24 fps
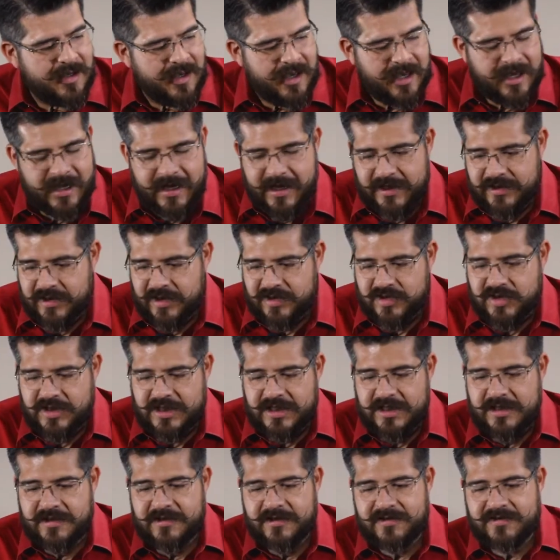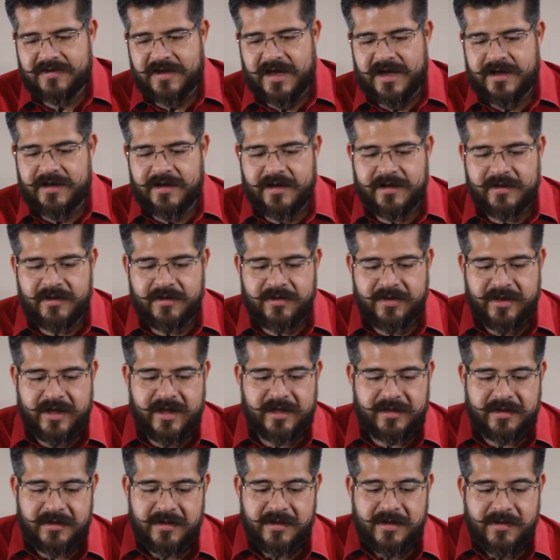and she decided
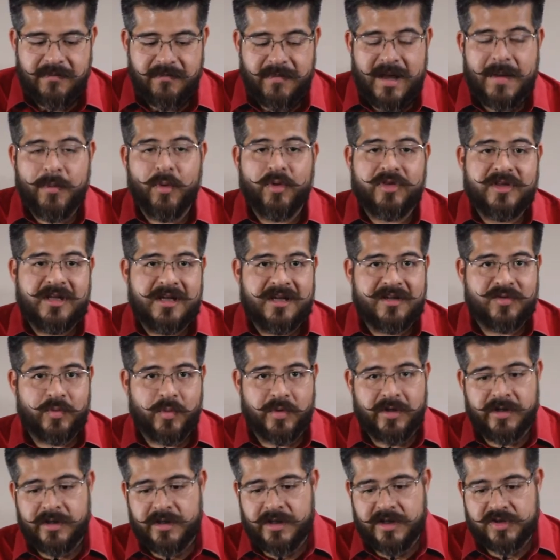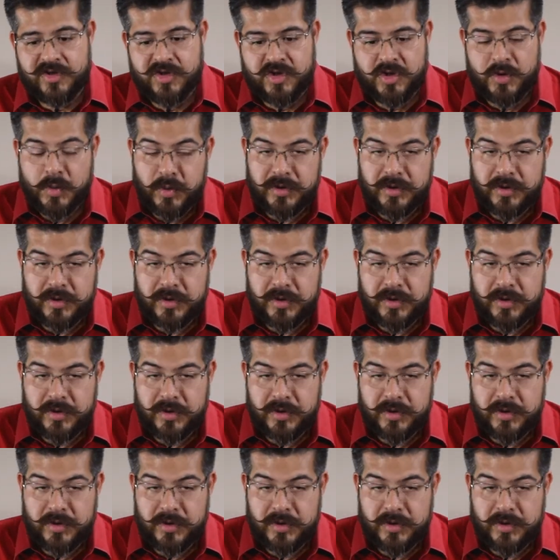that my botines were a chew